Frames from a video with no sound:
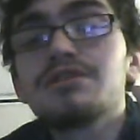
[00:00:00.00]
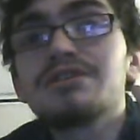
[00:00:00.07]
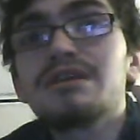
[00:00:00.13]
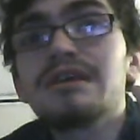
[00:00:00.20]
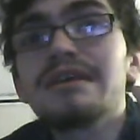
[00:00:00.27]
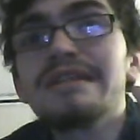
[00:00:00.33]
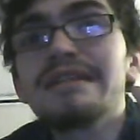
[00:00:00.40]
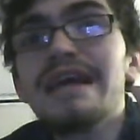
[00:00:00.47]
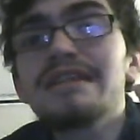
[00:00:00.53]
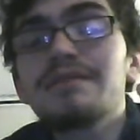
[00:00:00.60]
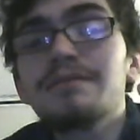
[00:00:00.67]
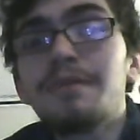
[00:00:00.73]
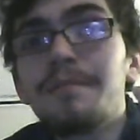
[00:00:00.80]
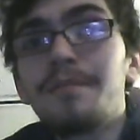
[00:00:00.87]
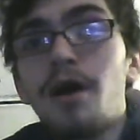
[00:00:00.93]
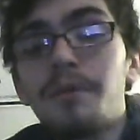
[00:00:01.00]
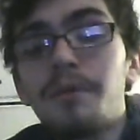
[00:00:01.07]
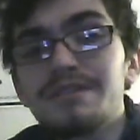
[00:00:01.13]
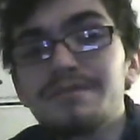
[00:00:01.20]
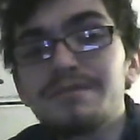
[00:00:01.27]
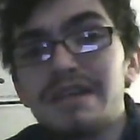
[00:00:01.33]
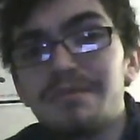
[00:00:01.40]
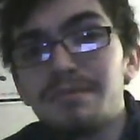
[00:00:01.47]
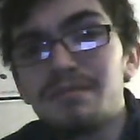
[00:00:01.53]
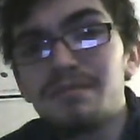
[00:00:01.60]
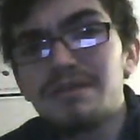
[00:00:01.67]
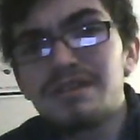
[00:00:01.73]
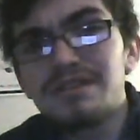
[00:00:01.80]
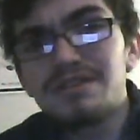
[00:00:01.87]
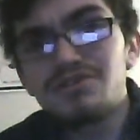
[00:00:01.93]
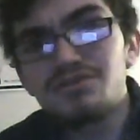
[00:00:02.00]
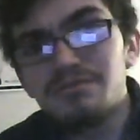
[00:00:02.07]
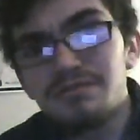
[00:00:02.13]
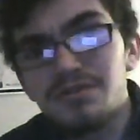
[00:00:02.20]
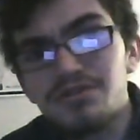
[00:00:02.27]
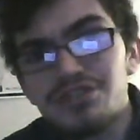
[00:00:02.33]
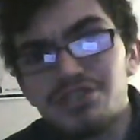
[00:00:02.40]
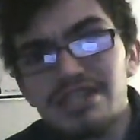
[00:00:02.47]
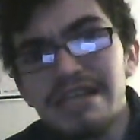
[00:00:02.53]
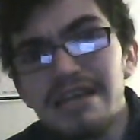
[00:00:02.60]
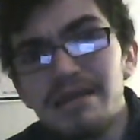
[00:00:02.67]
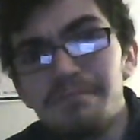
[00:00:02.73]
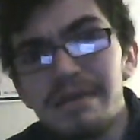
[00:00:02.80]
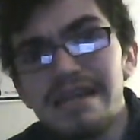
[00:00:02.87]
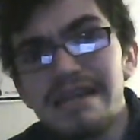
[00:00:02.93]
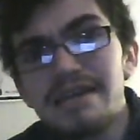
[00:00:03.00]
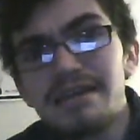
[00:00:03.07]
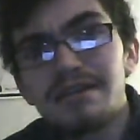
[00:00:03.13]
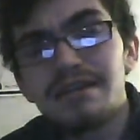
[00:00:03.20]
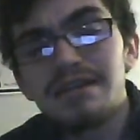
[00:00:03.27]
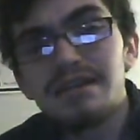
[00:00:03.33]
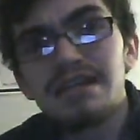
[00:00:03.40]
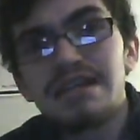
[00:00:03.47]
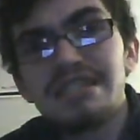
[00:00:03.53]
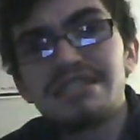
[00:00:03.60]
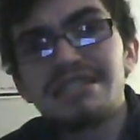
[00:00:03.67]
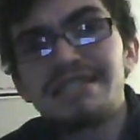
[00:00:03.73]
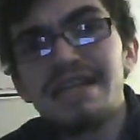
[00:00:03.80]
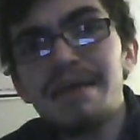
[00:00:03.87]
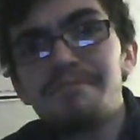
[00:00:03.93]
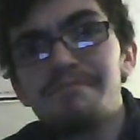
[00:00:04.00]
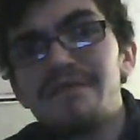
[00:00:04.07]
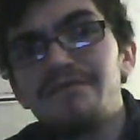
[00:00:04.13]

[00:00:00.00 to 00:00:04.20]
it led to my mom's. Christina Bina sent me